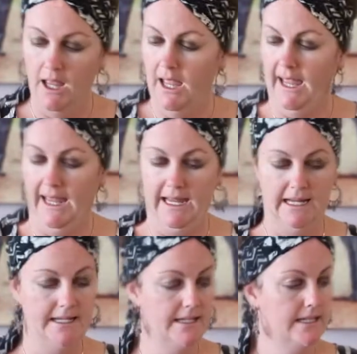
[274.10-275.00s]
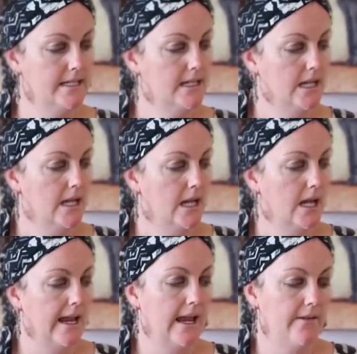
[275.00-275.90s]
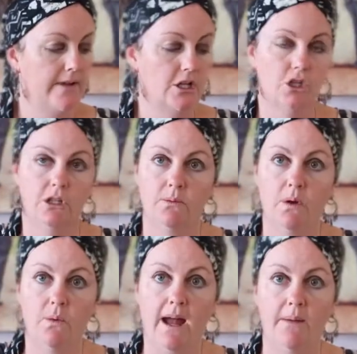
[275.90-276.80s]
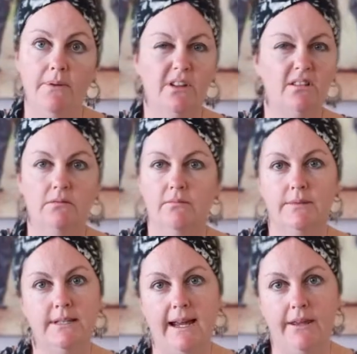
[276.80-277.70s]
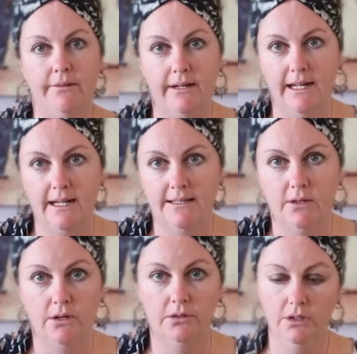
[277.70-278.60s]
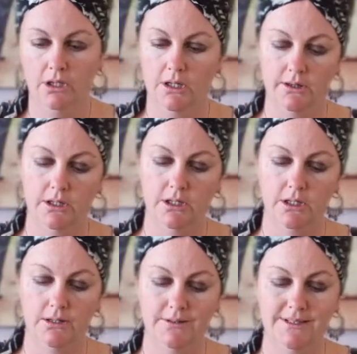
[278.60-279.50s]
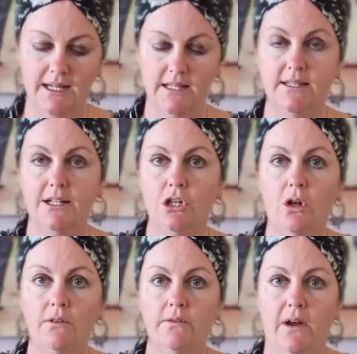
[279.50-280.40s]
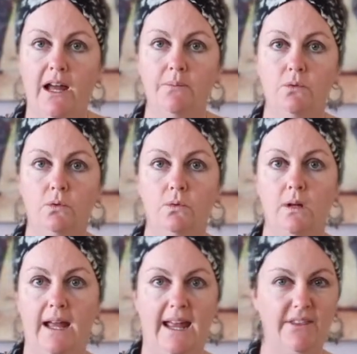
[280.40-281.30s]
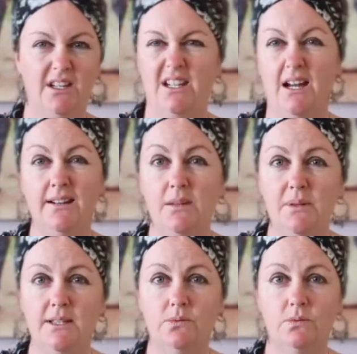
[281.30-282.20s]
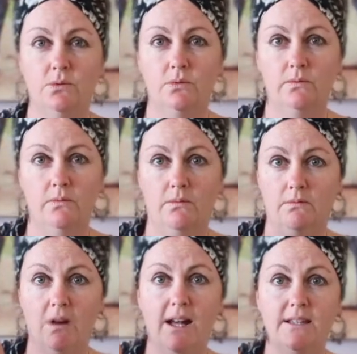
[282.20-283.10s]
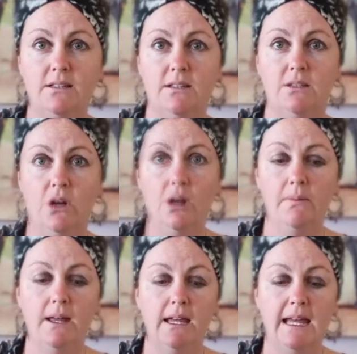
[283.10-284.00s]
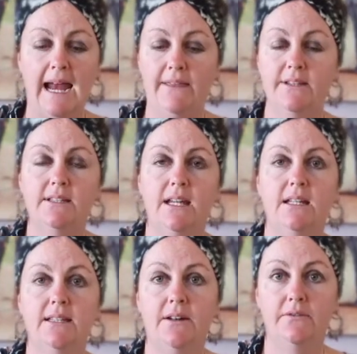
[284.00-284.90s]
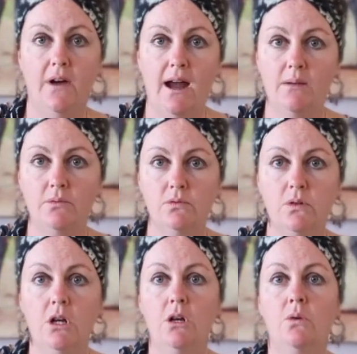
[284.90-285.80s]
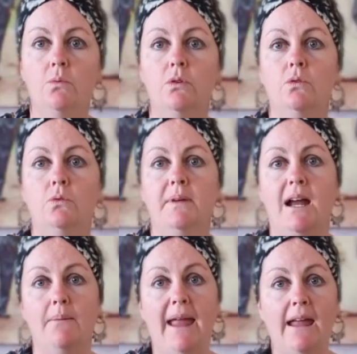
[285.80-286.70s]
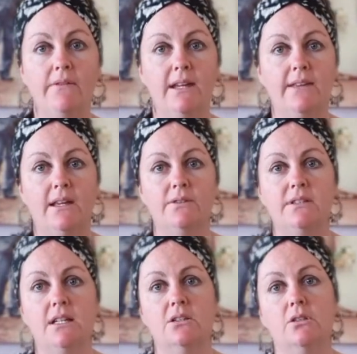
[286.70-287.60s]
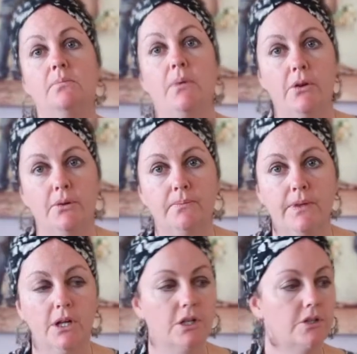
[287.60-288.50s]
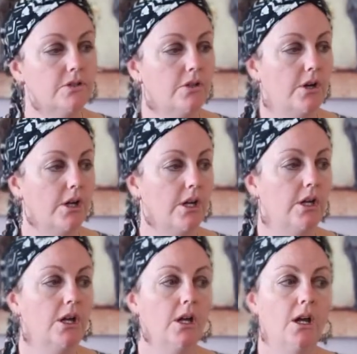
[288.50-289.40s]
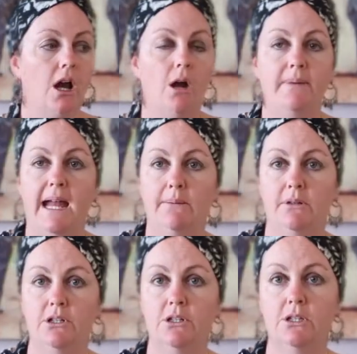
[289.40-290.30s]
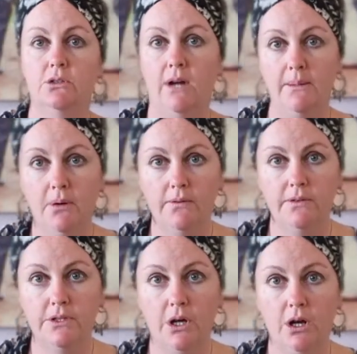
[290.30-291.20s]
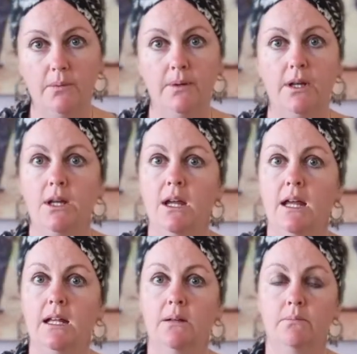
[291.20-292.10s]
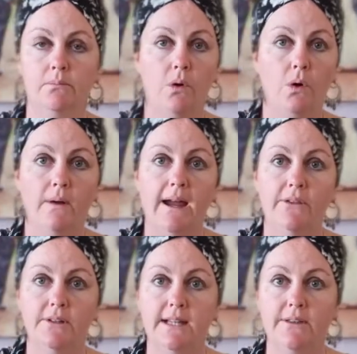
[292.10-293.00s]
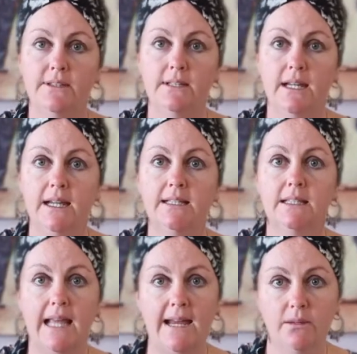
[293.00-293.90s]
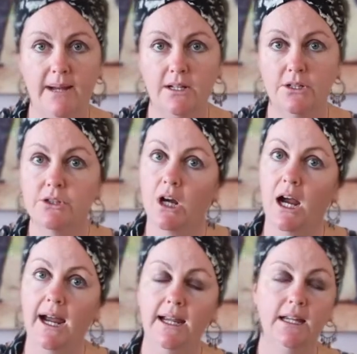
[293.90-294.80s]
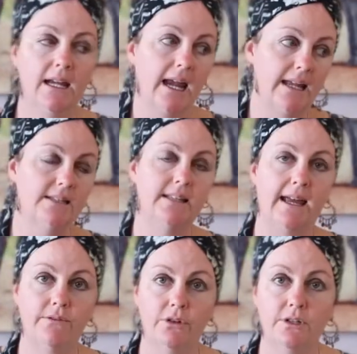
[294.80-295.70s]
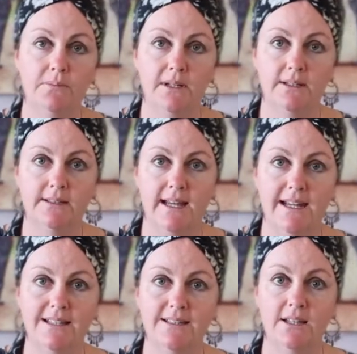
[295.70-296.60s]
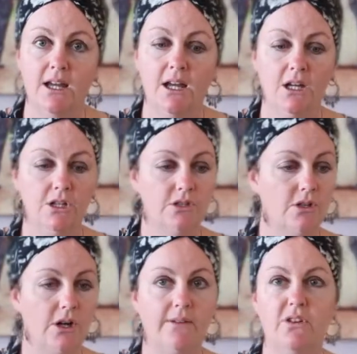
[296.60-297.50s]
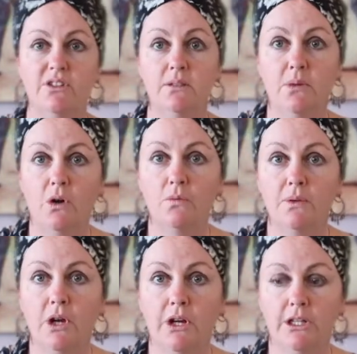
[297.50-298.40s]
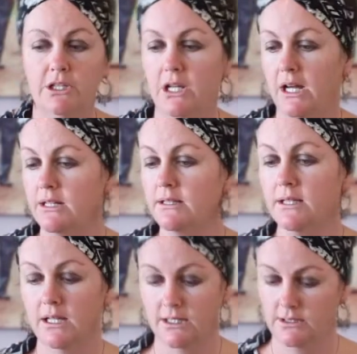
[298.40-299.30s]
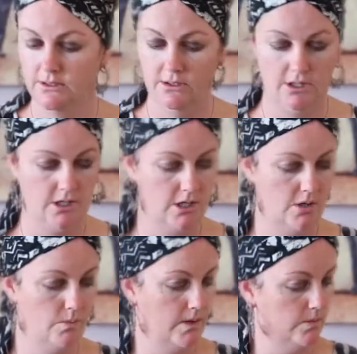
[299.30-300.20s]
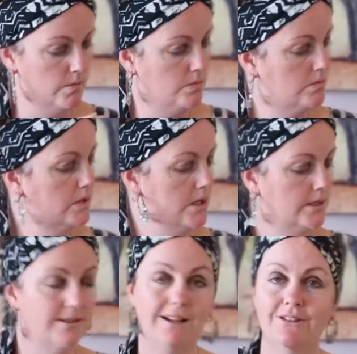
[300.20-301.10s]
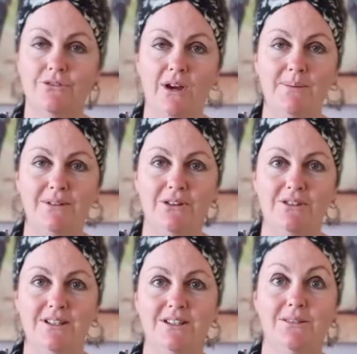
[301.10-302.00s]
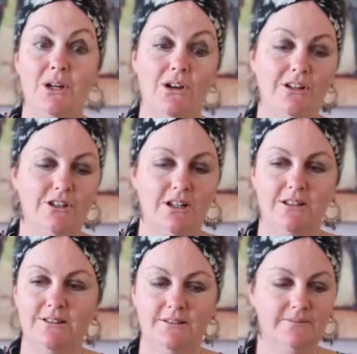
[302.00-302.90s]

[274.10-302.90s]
And eventually what will happen, say 3 days on, the seeds that are non-viable and the gunky bits will rise to the top, and the seeds that are viable will become heavy and they'll sink to the bottom. So I'll be able to just scrape off the top, pour out those other seeds, lay them out to dry, and save those bigger seeds. So I've got some old Makona jars So we will start scraping those into the Makona jars.